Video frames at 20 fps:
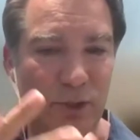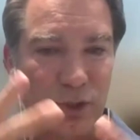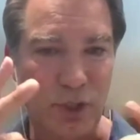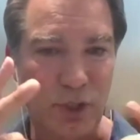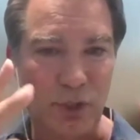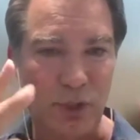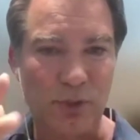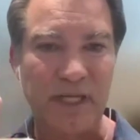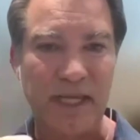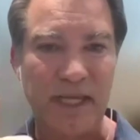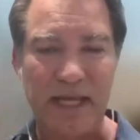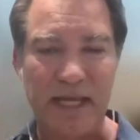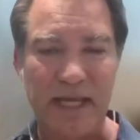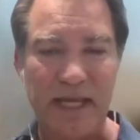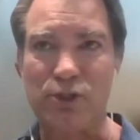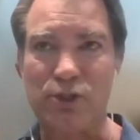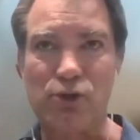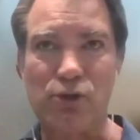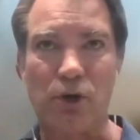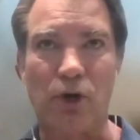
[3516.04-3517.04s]
Don't
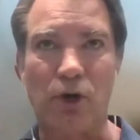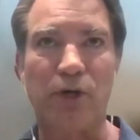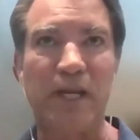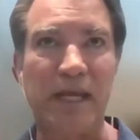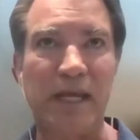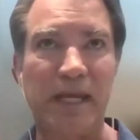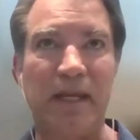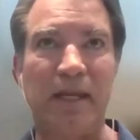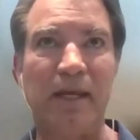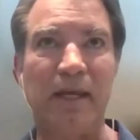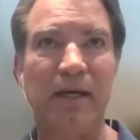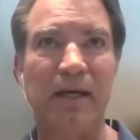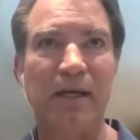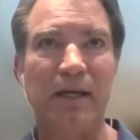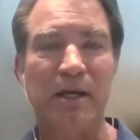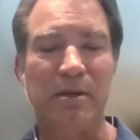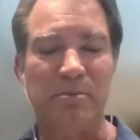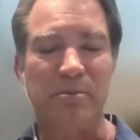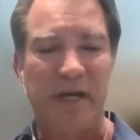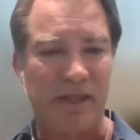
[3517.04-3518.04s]
get drawn in
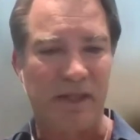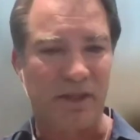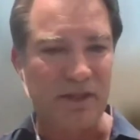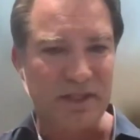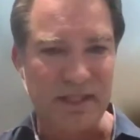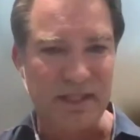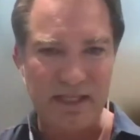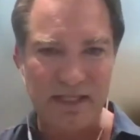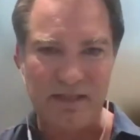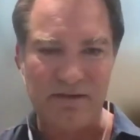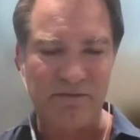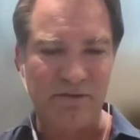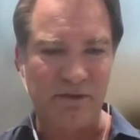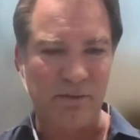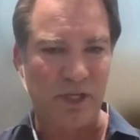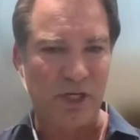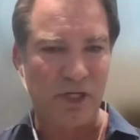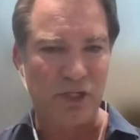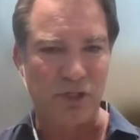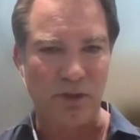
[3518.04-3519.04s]
by the
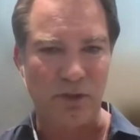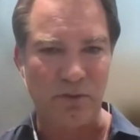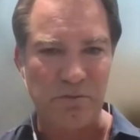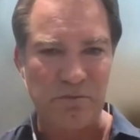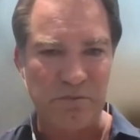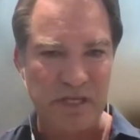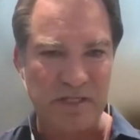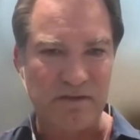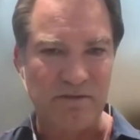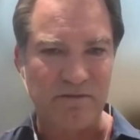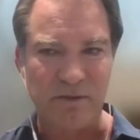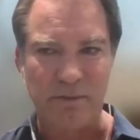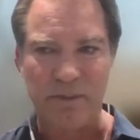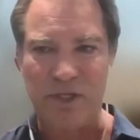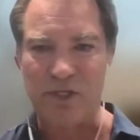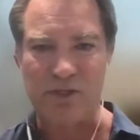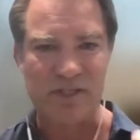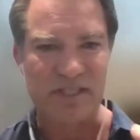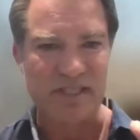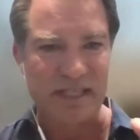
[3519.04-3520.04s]
disinformation, the
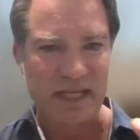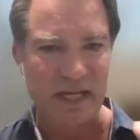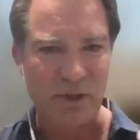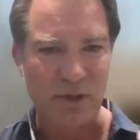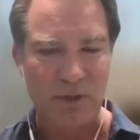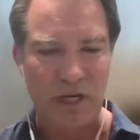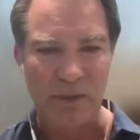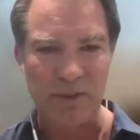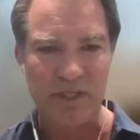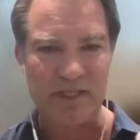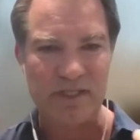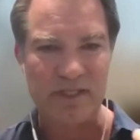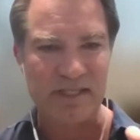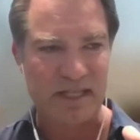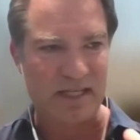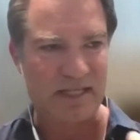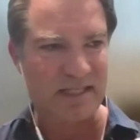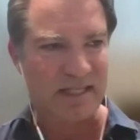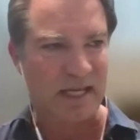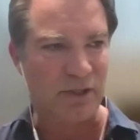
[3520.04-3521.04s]
misinformation. Stay grounded,
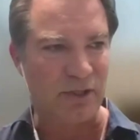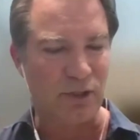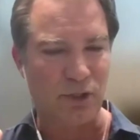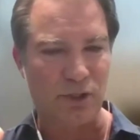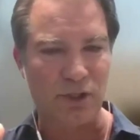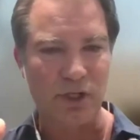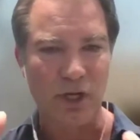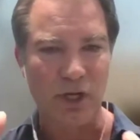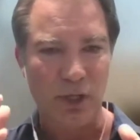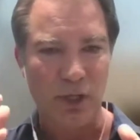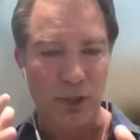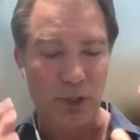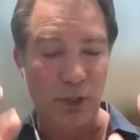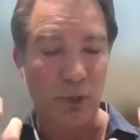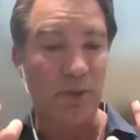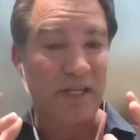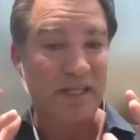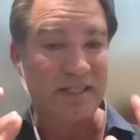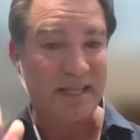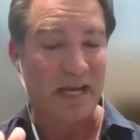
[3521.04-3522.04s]
stay centered.
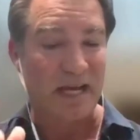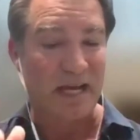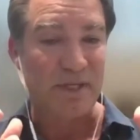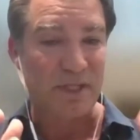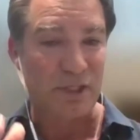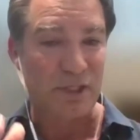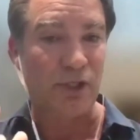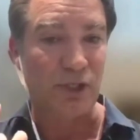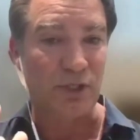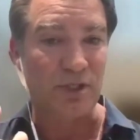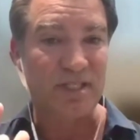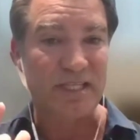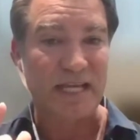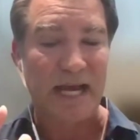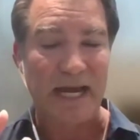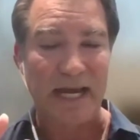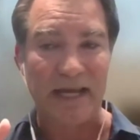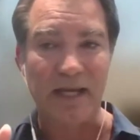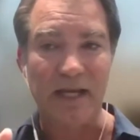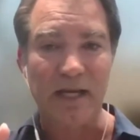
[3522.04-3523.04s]
Know that time is on your
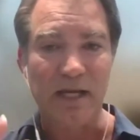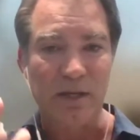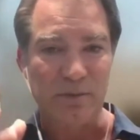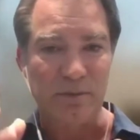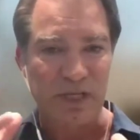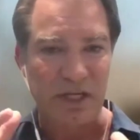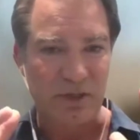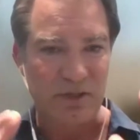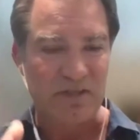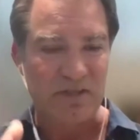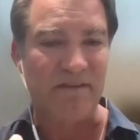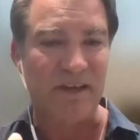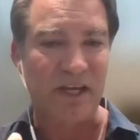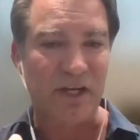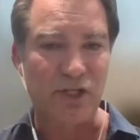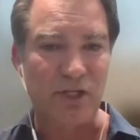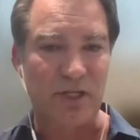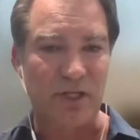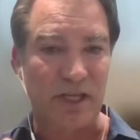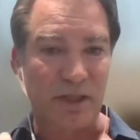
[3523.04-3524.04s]
side, because
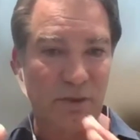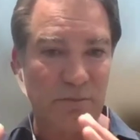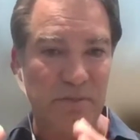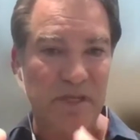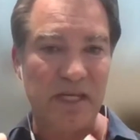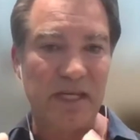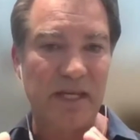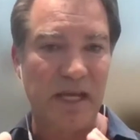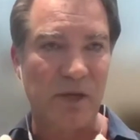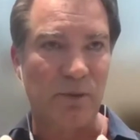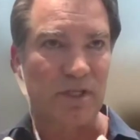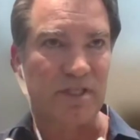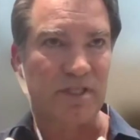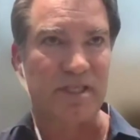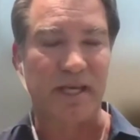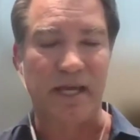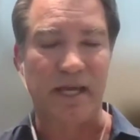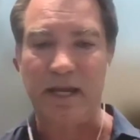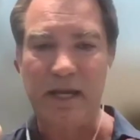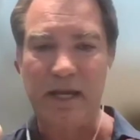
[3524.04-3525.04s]
eventually the media will
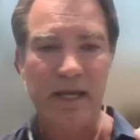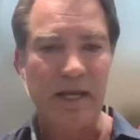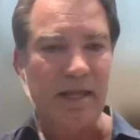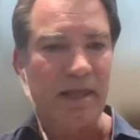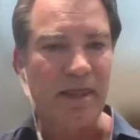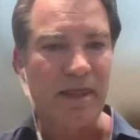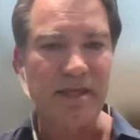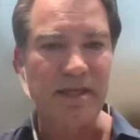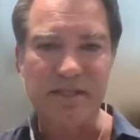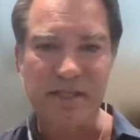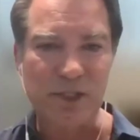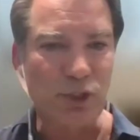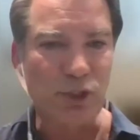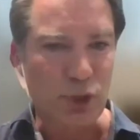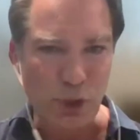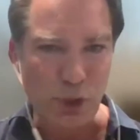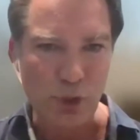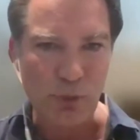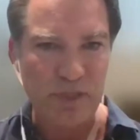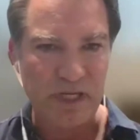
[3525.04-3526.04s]
say, this is
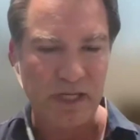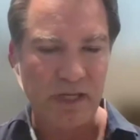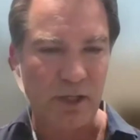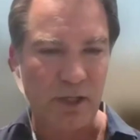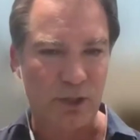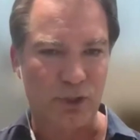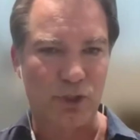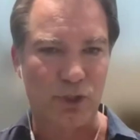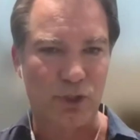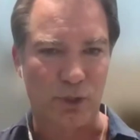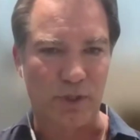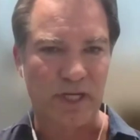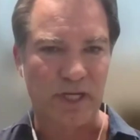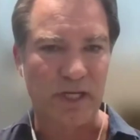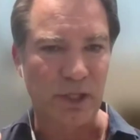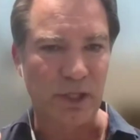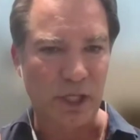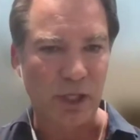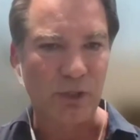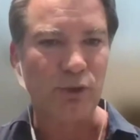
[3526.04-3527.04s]
too big a
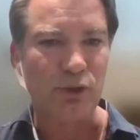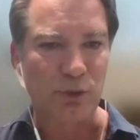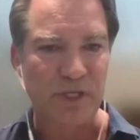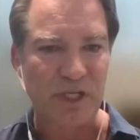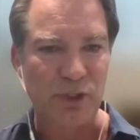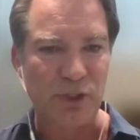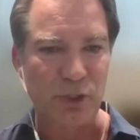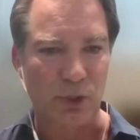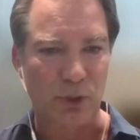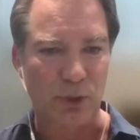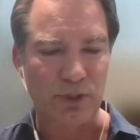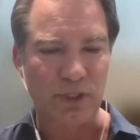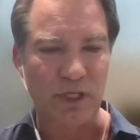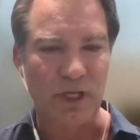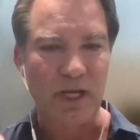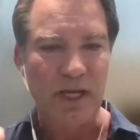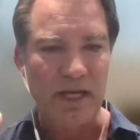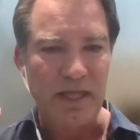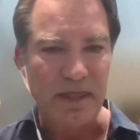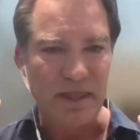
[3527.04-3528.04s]
story not to be told.
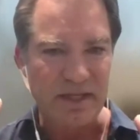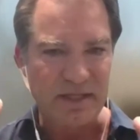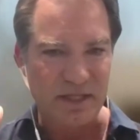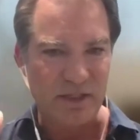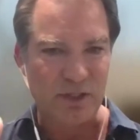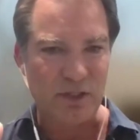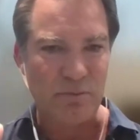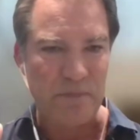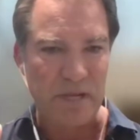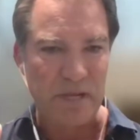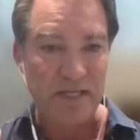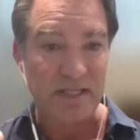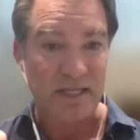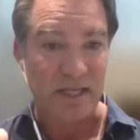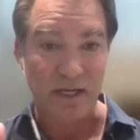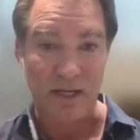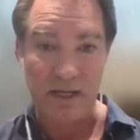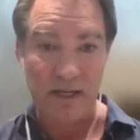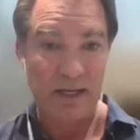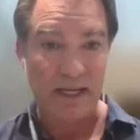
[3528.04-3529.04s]
This is
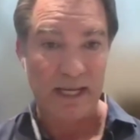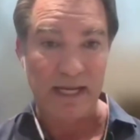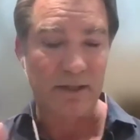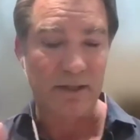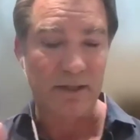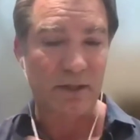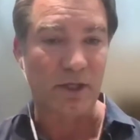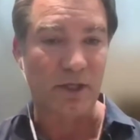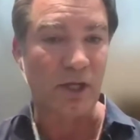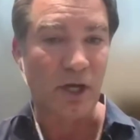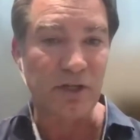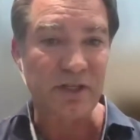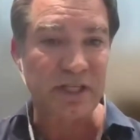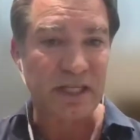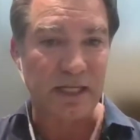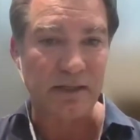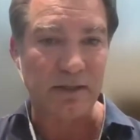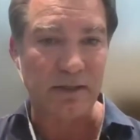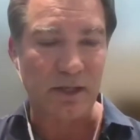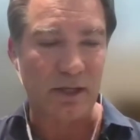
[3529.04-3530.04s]
amazing, like the
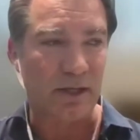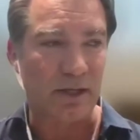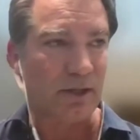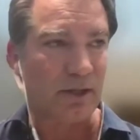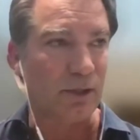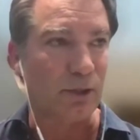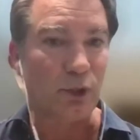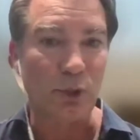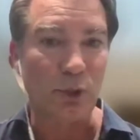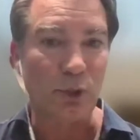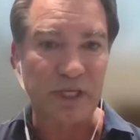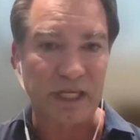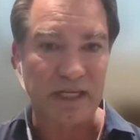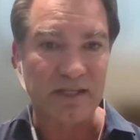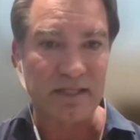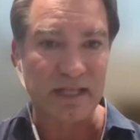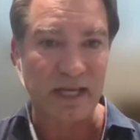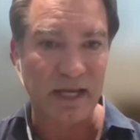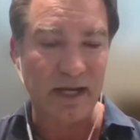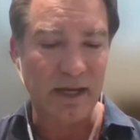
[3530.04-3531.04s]
No
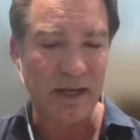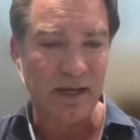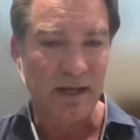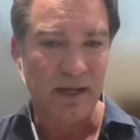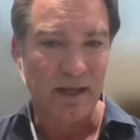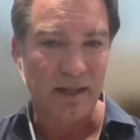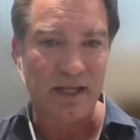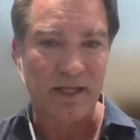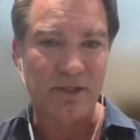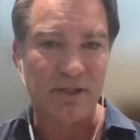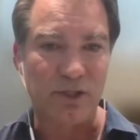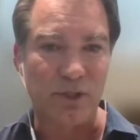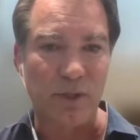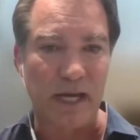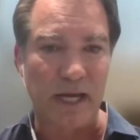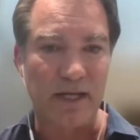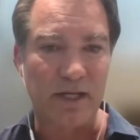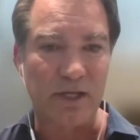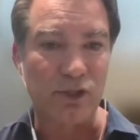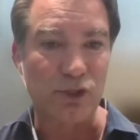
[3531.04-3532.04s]
King's Day that you
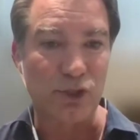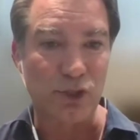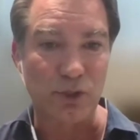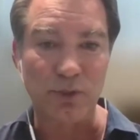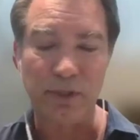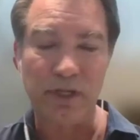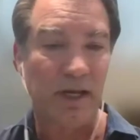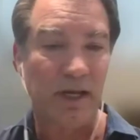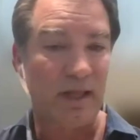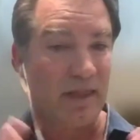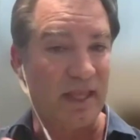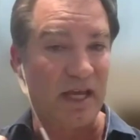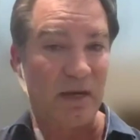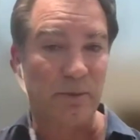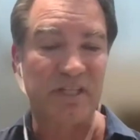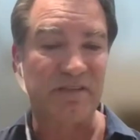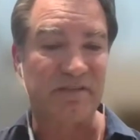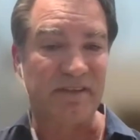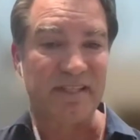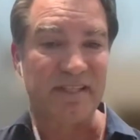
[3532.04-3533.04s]
had in June. That
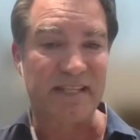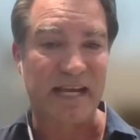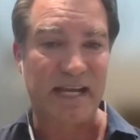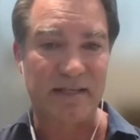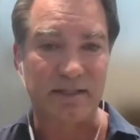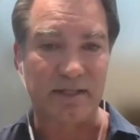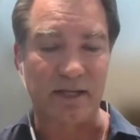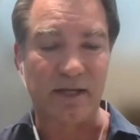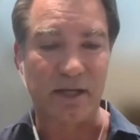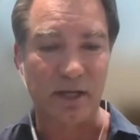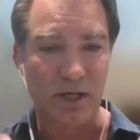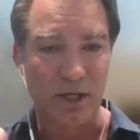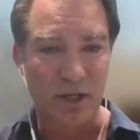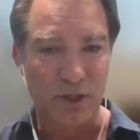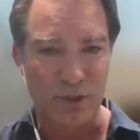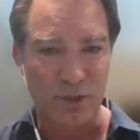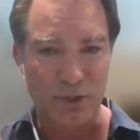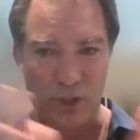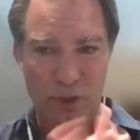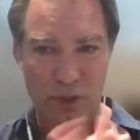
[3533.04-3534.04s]
was fantastic.
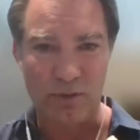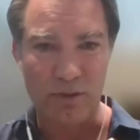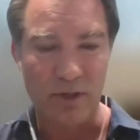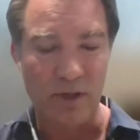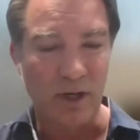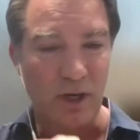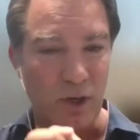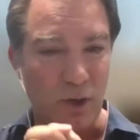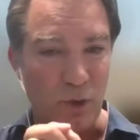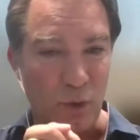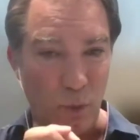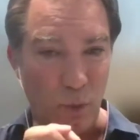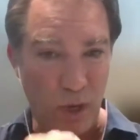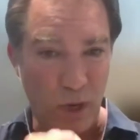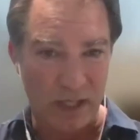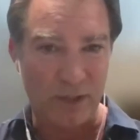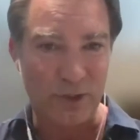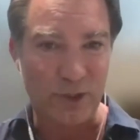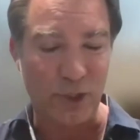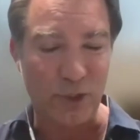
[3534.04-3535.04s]
So
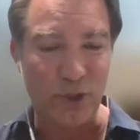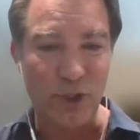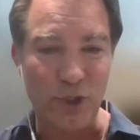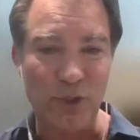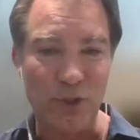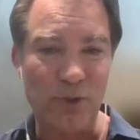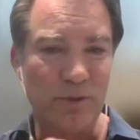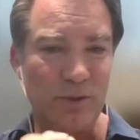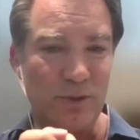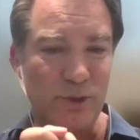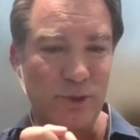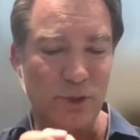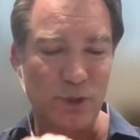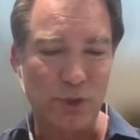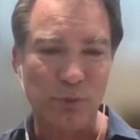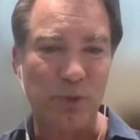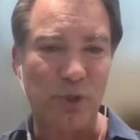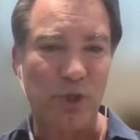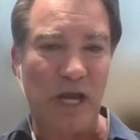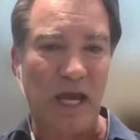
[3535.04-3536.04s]
well done you.
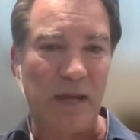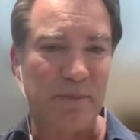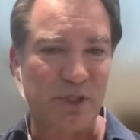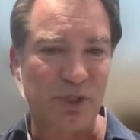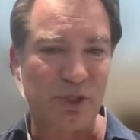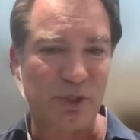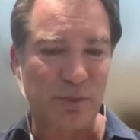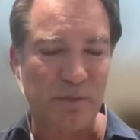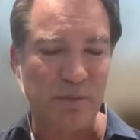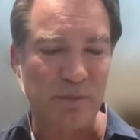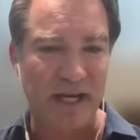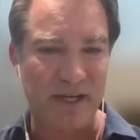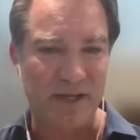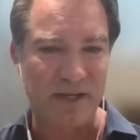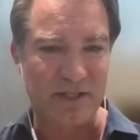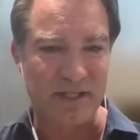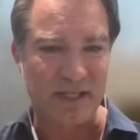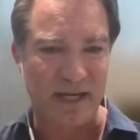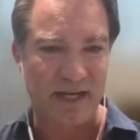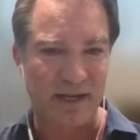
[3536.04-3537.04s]
Super happy to be by
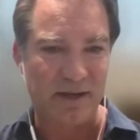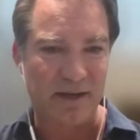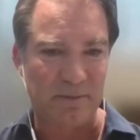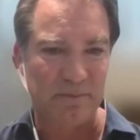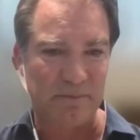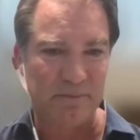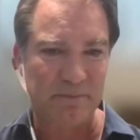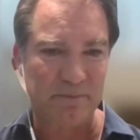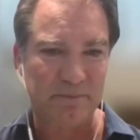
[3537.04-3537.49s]
your side.